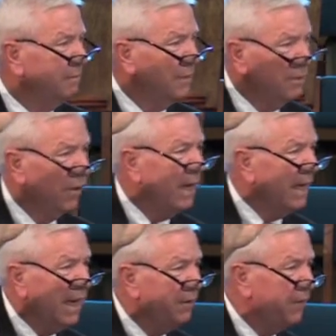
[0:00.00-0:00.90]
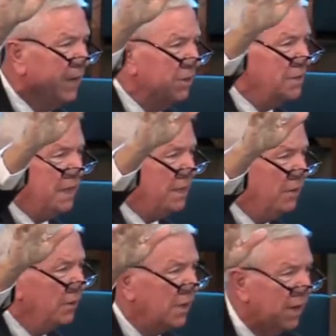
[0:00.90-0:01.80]
granddaddy figure sitting
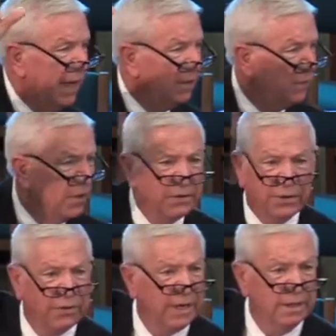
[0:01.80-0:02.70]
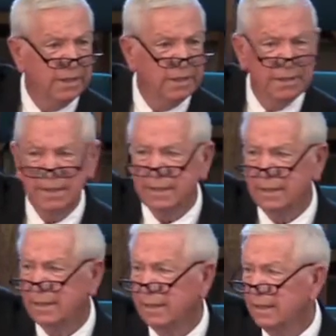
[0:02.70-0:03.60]
on the cloud floating around.
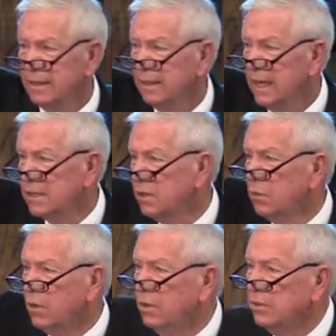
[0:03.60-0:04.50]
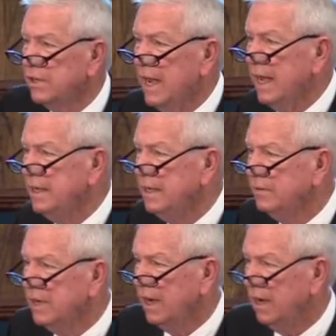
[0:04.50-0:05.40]
That's the world's idea of
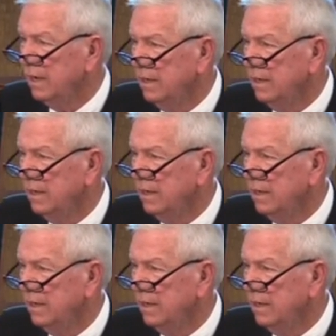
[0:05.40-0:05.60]
God.